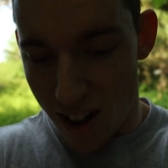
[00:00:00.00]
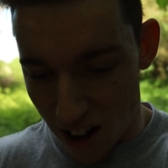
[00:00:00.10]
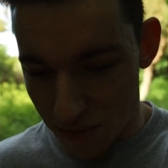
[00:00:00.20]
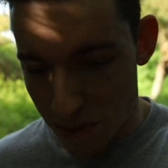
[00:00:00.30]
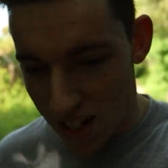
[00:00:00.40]

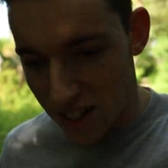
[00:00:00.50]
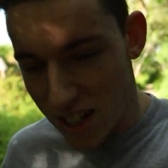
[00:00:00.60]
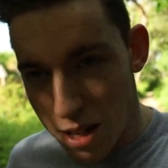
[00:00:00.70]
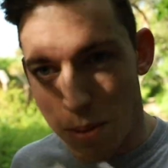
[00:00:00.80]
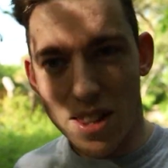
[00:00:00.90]
I've been
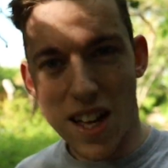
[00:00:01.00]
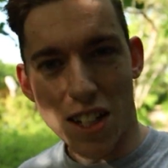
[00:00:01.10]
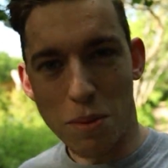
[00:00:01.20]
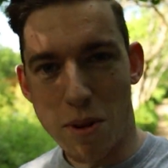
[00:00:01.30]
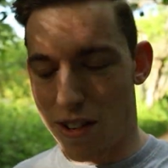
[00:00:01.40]
deep in that
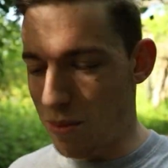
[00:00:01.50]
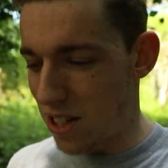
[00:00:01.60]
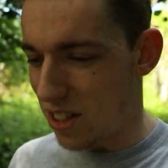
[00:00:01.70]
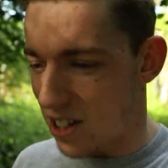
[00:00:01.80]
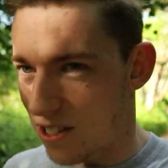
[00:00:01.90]
spirit
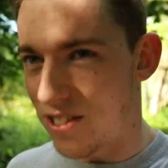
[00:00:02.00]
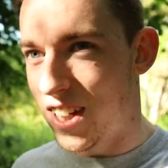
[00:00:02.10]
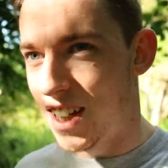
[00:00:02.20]
myself.